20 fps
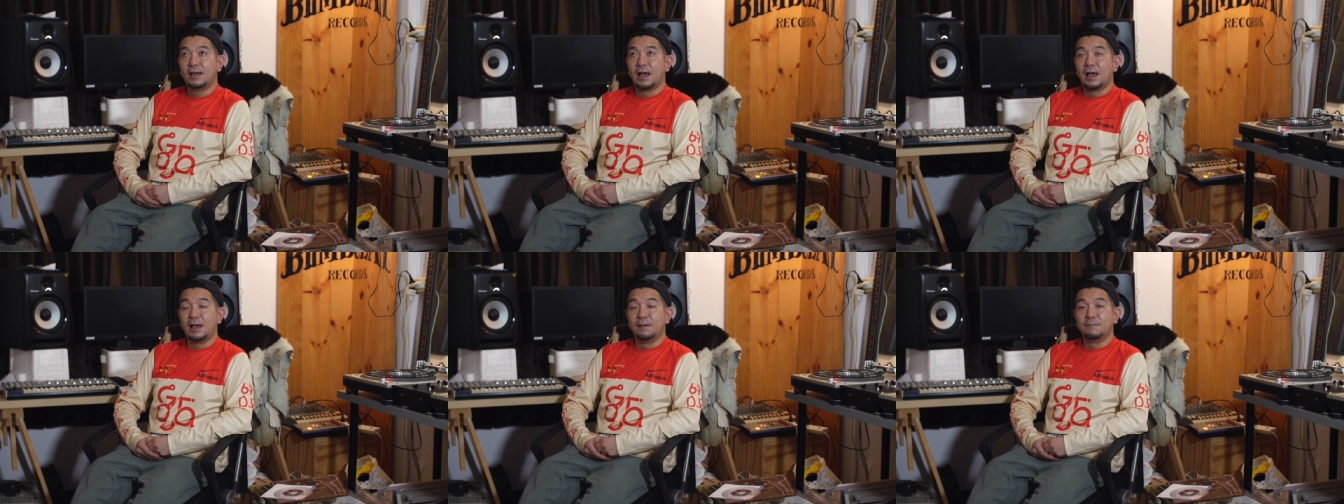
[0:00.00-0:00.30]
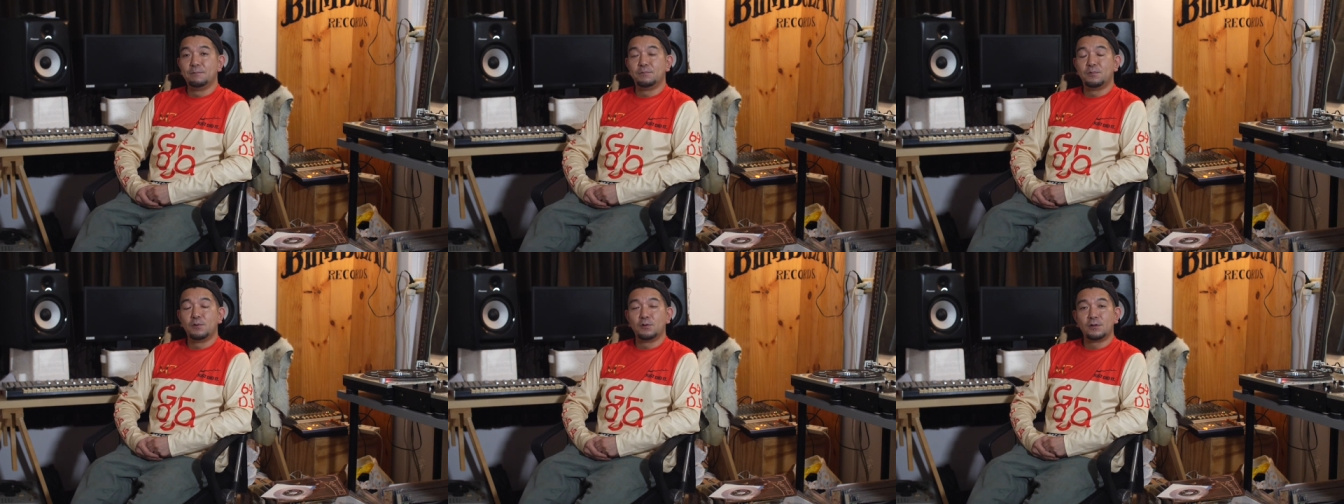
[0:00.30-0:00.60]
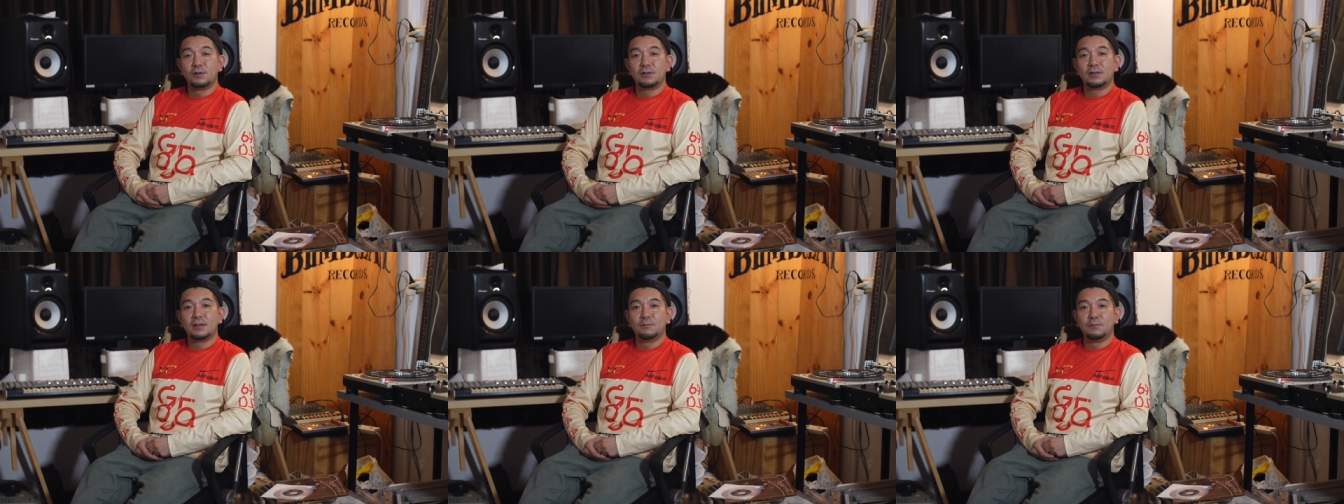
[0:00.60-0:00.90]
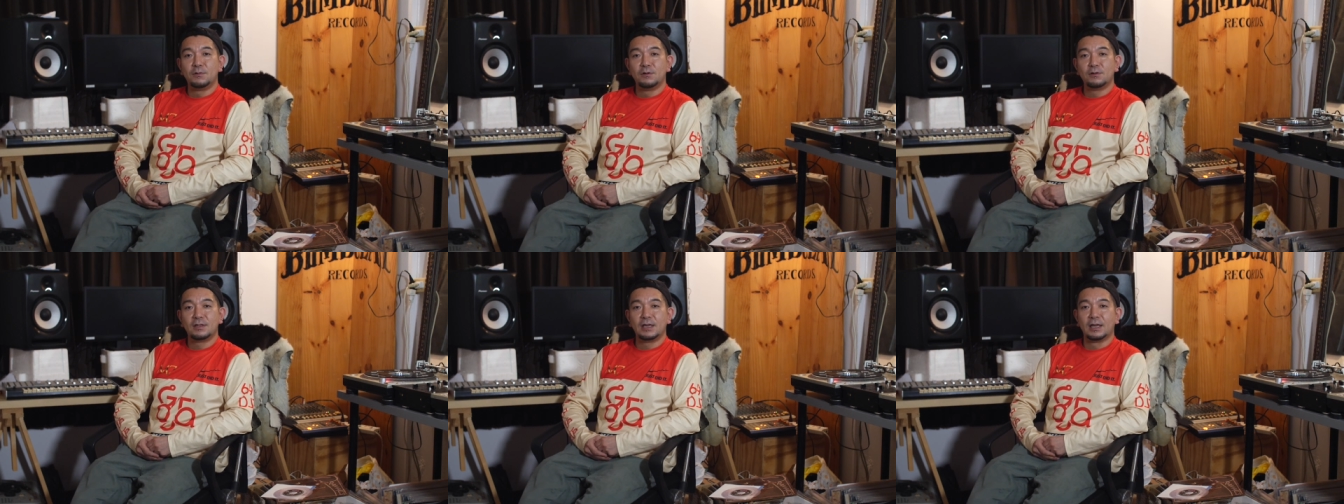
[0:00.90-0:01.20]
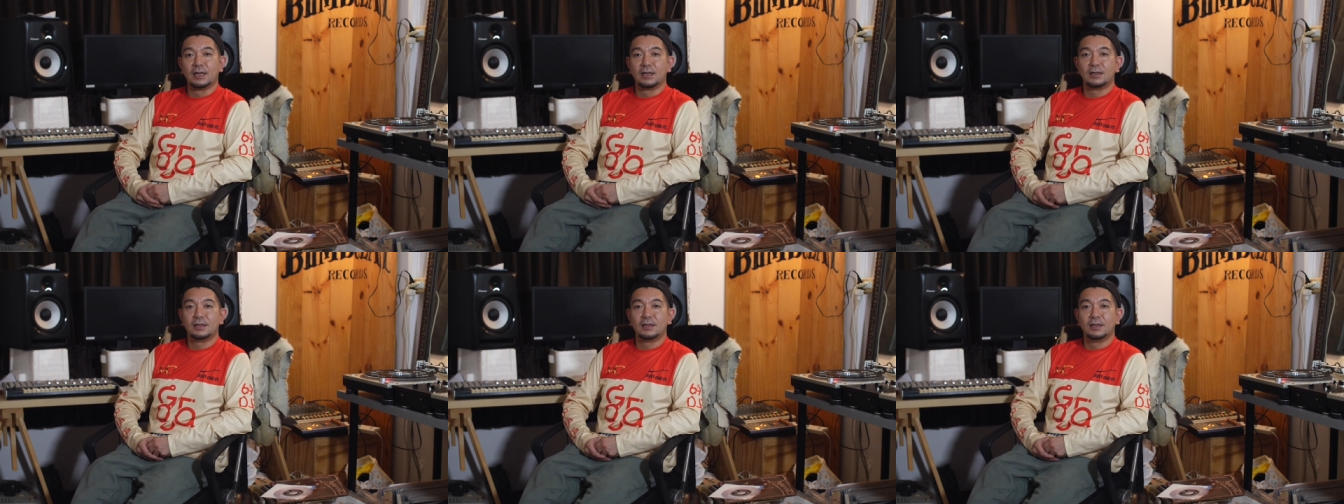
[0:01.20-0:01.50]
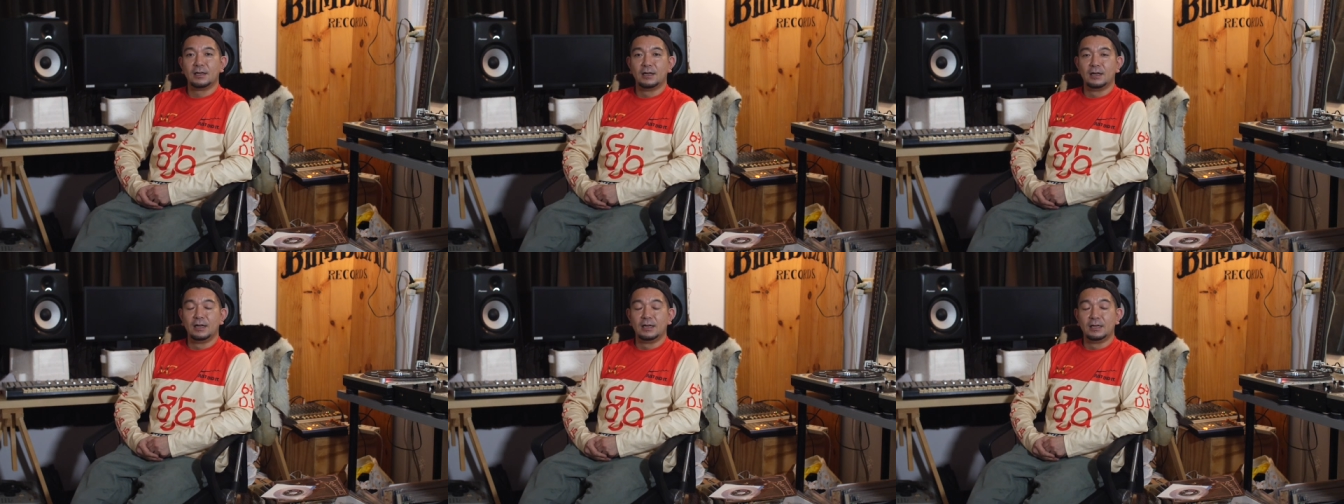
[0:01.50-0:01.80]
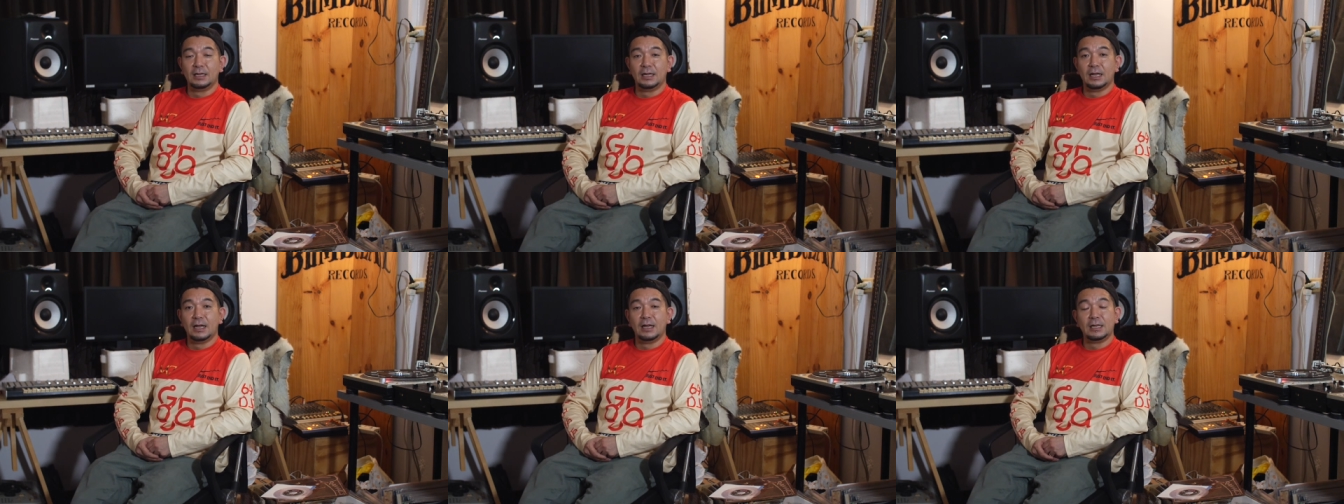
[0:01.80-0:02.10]
I'm producing music
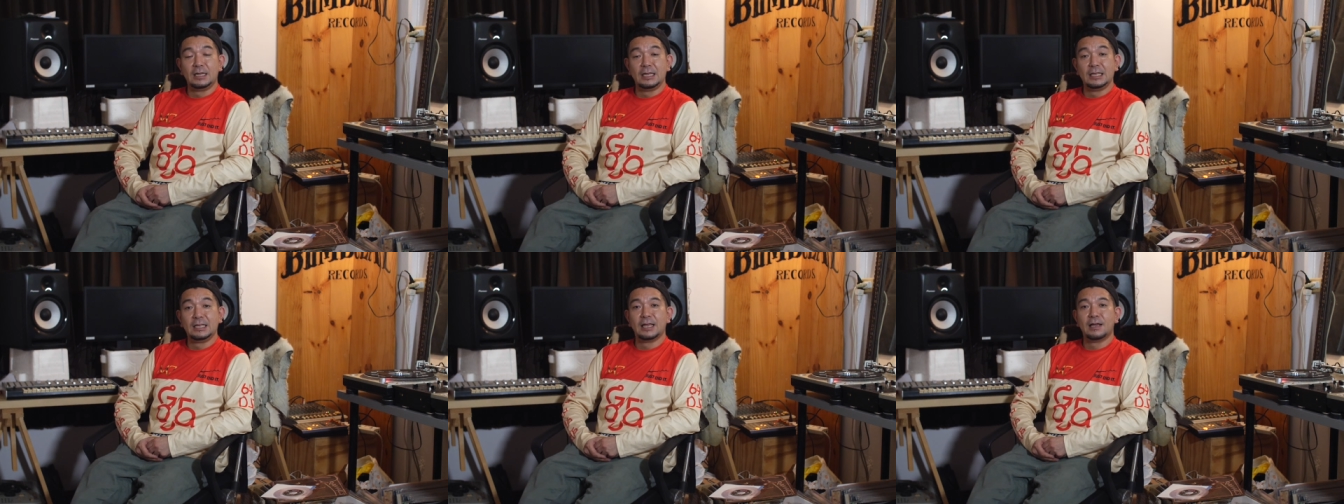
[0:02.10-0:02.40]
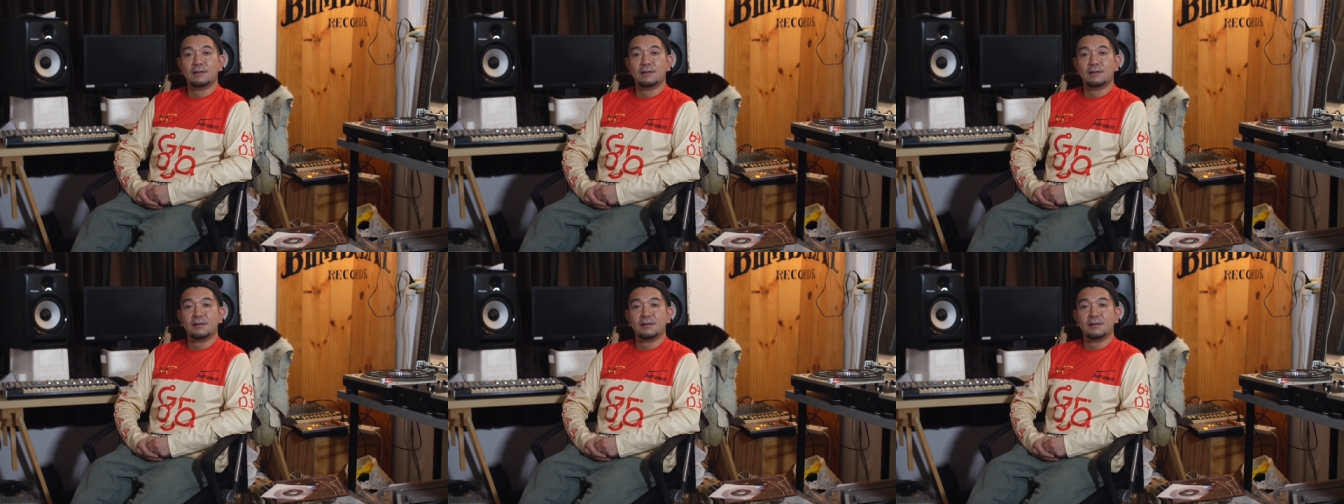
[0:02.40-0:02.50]
uh, in